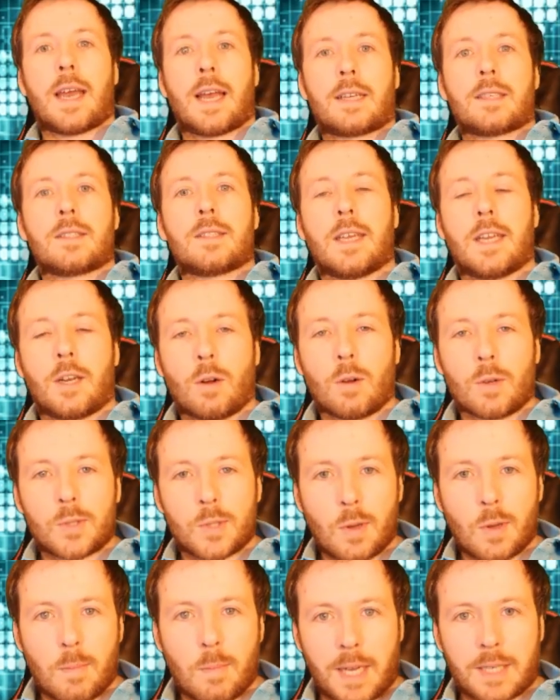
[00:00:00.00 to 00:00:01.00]
It
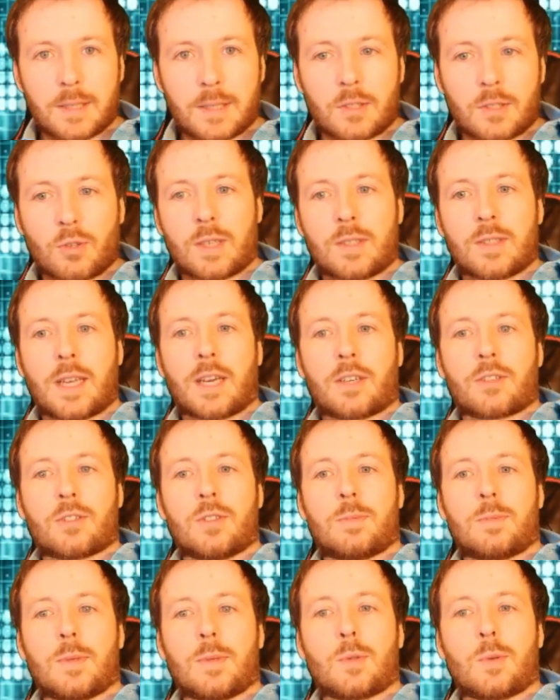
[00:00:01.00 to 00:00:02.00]
also masks
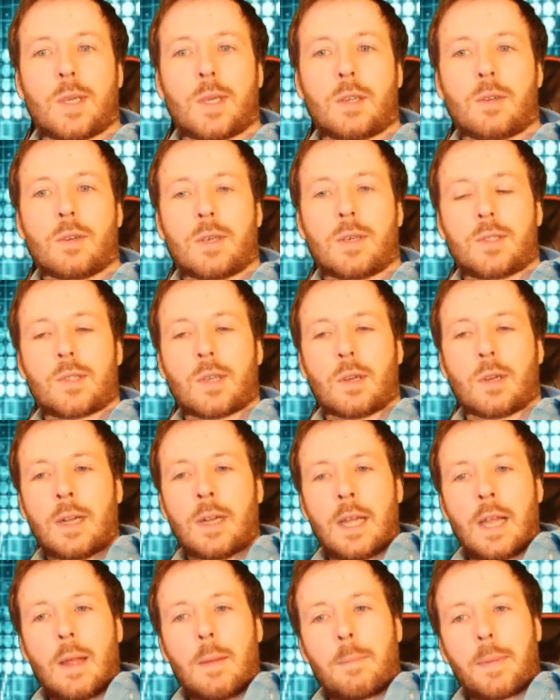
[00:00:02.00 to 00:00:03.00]
transactions between coins. So
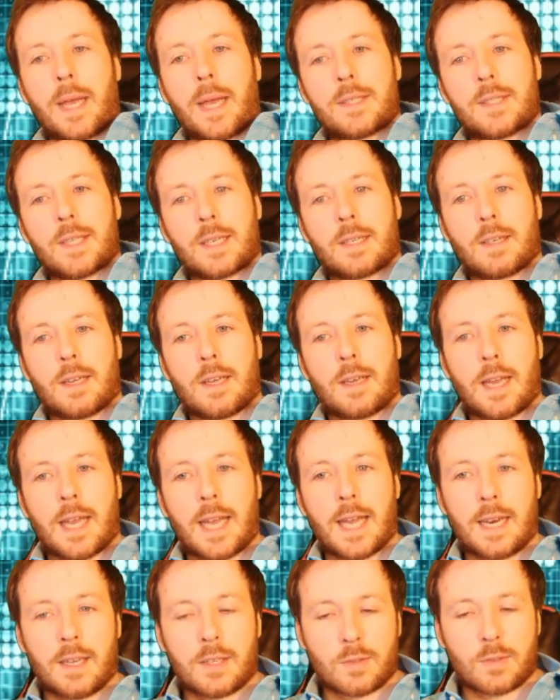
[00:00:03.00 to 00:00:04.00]
basically,
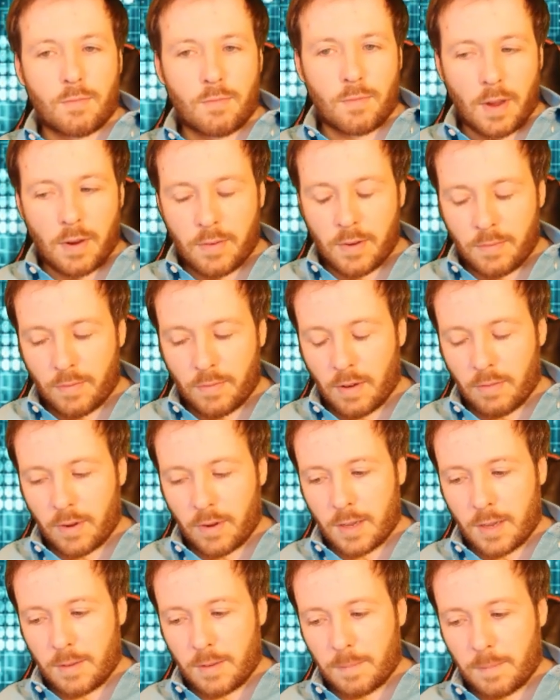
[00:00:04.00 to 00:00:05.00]
it is
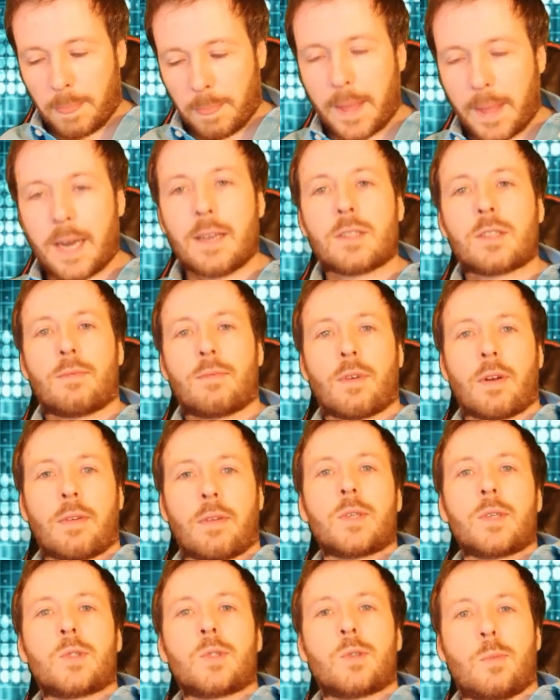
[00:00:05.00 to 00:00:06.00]
a
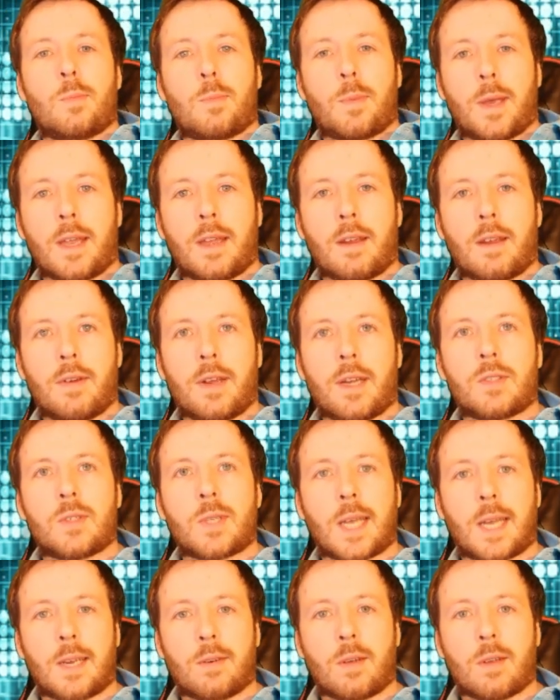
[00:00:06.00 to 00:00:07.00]
very superior
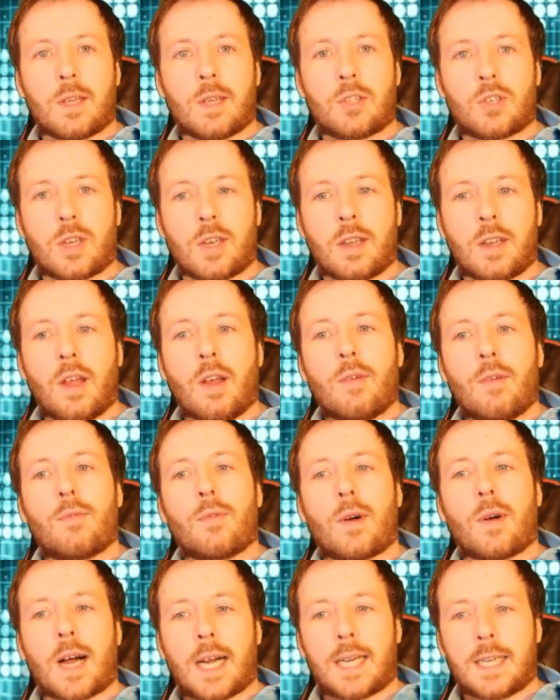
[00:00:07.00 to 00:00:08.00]
technology
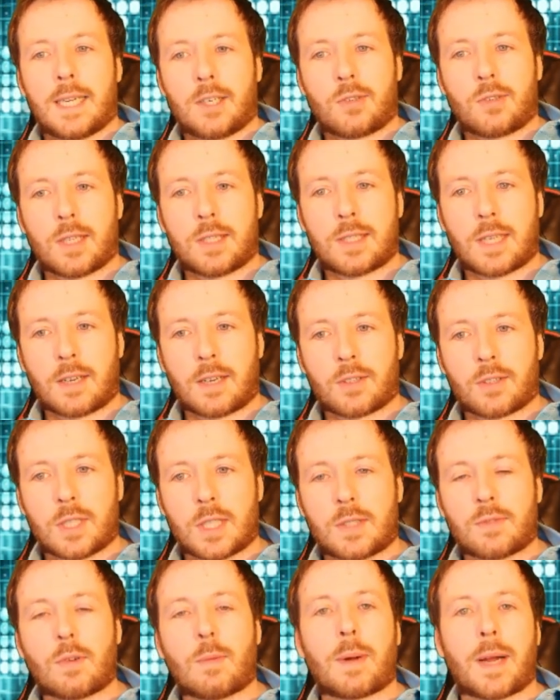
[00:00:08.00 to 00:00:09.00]
for hiding
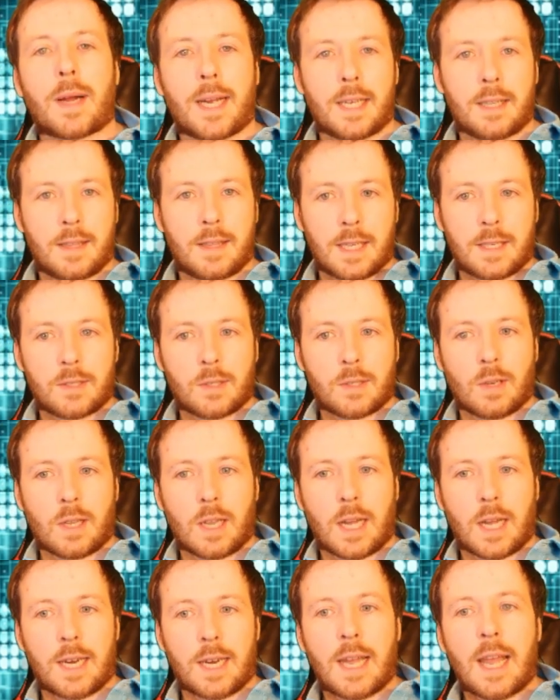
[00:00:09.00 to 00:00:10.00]
transactions, for buying things
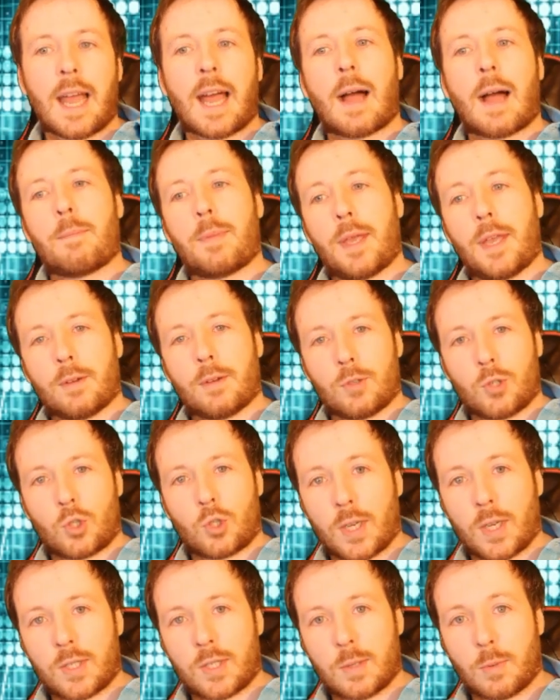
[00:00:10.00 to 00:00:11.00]
online and being
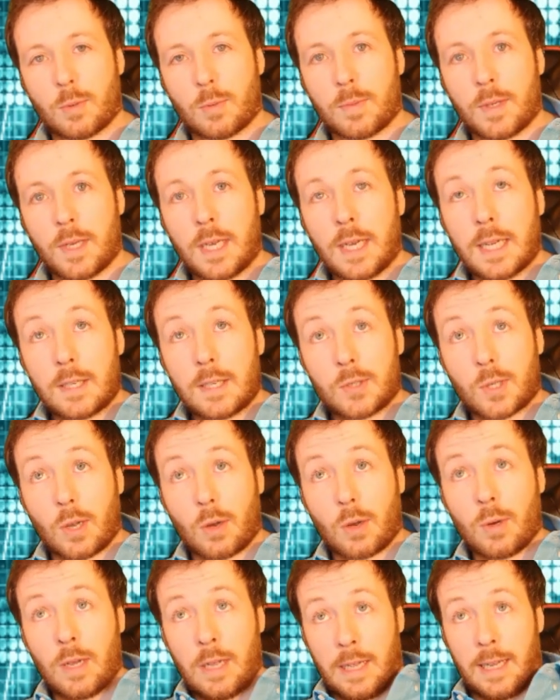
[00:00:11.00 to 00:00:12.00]
untraceable.
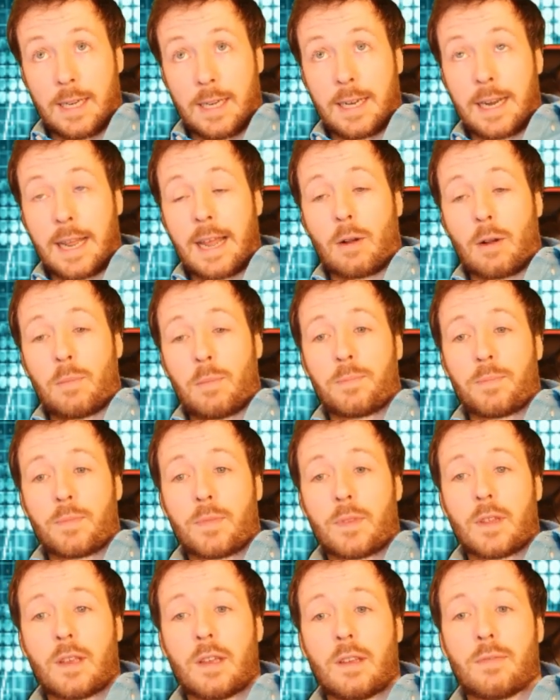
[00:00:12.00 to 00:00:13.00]
So now,
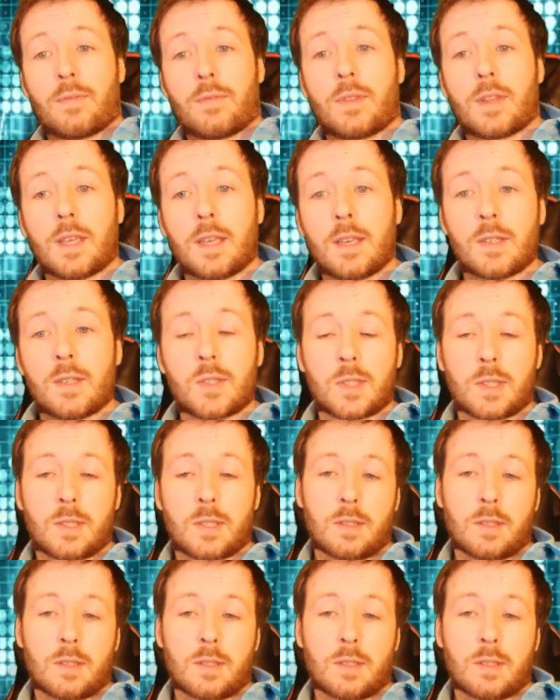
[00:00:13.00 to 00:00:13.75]
if these